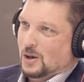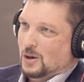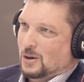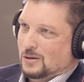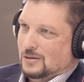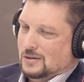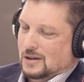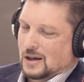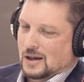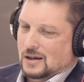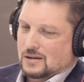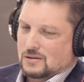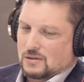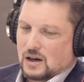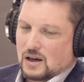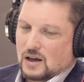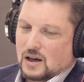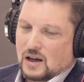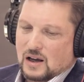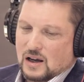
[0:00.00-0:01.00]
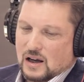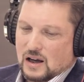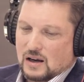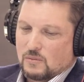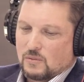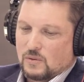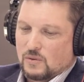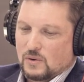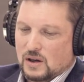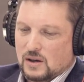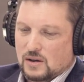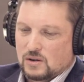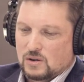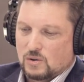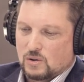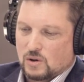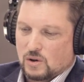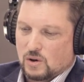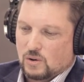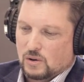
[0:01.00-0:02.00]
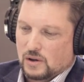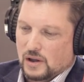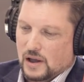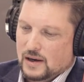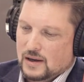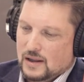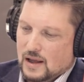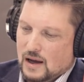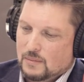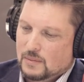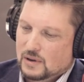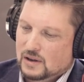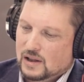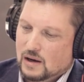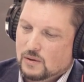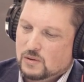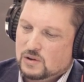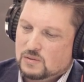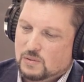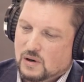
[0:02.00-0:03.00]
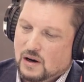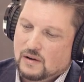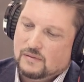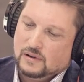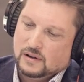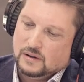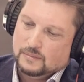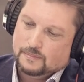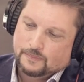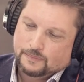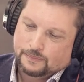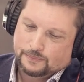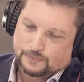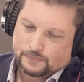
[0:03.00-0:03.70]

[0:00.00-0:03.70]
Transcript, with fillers: good old days, right? Yeah. And we didn't do a whole lot of that, but that was prevalent